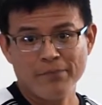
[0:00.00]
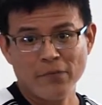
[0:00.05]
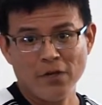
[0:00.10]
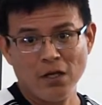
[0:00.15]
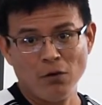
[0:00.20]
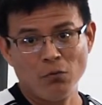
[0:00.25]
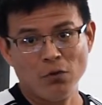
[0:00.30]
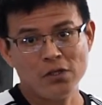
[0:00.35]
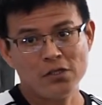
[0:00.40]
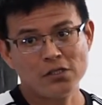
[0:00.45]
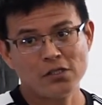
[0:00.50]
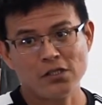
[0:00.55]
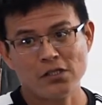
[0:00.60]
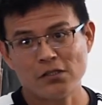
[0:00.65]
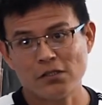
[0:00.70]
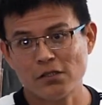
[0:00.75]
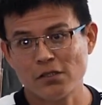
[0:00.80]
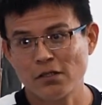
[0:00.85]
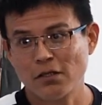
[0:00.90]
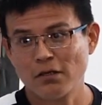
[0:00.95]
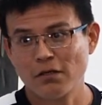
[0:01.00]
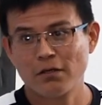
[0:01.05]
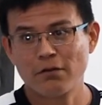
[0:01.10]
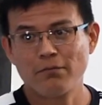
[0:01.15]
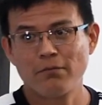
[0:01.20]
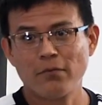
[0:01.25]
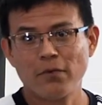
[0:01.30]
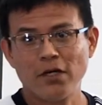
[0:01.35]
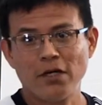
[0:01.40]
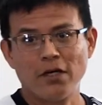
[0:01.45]
And once this
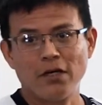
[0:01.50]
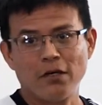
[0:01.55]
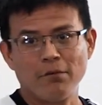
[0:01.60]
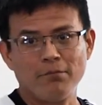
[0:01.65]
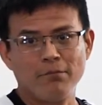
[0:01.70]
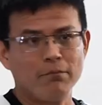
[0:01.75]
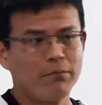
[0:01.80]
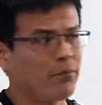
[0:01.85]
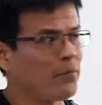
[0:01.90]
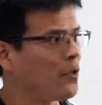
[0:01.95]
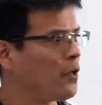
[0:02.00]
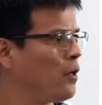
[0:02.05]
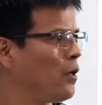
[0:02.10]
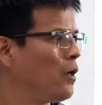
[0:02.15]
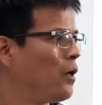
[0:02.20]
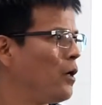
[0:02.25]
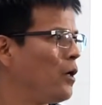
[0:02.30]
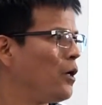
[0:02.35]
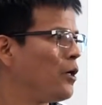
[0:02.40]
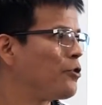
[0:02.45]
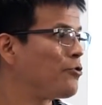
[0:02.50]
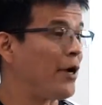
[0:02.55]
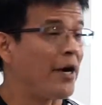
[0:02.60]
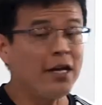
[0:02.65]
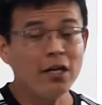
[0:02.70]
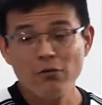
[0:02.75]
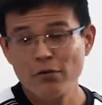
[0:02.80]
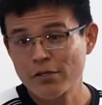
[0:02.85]
uh, training